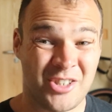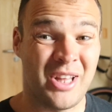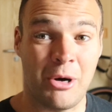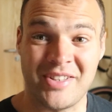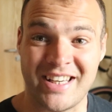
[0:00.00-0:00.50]

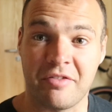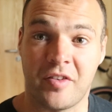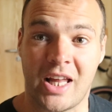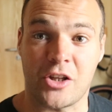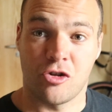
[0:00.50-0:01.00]
So that was it
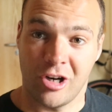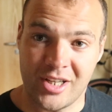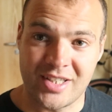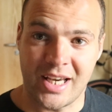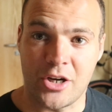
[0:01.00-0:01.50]
for that
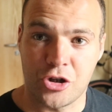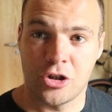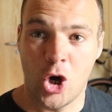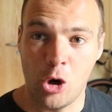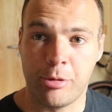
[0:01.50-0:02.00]
train
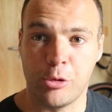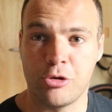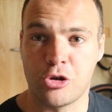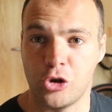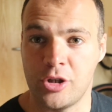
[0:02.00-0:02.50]
session. Hope
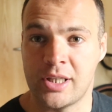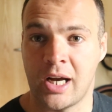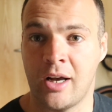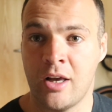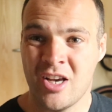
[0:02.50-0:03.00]
you enjoyed
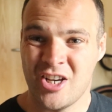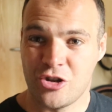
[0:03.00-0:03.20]
that.